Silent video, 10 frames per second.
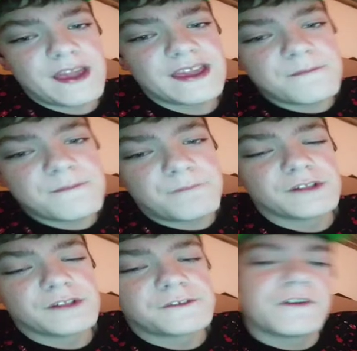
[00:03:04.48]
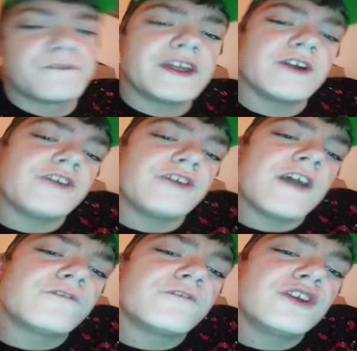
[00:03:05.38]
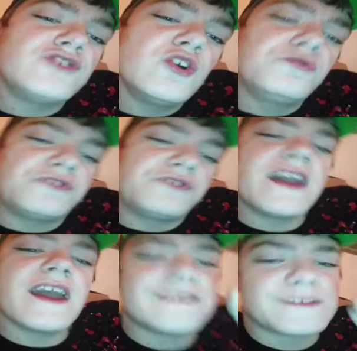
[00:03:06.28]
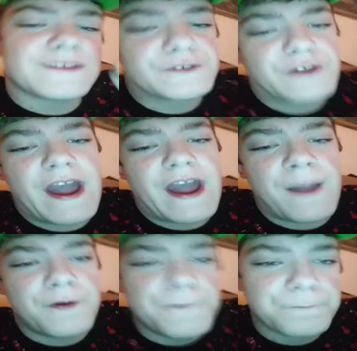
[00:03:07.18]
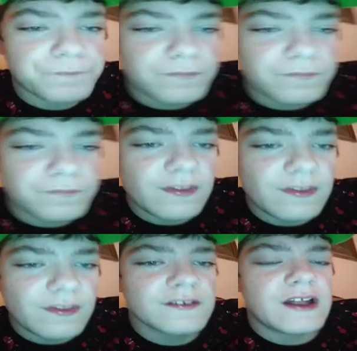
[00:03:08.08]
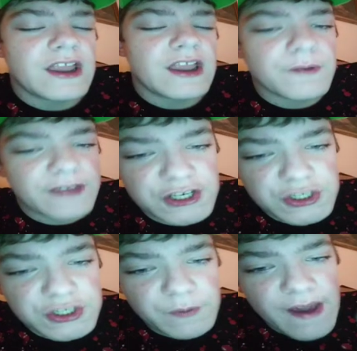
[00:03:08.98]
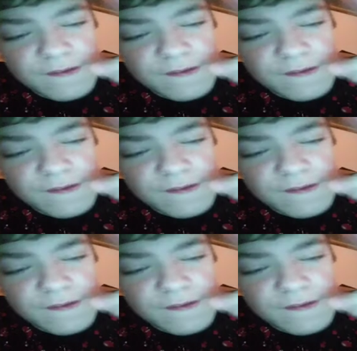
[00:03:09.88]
Bolts for videos every Tuesday, and subscribe. And I will catch you guys